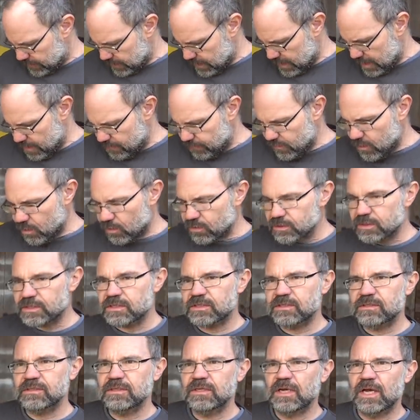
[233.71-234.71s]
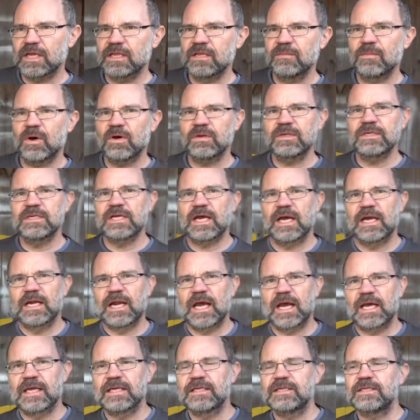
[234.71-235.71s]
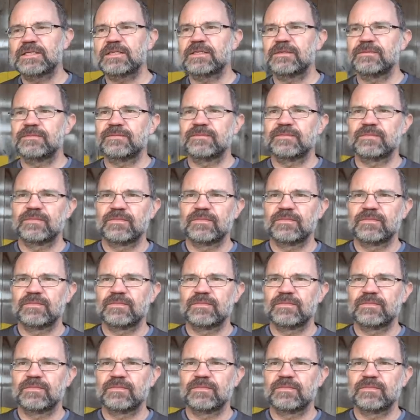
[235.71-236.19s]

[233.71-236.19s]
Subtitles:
Now, of course, in the modern day and age,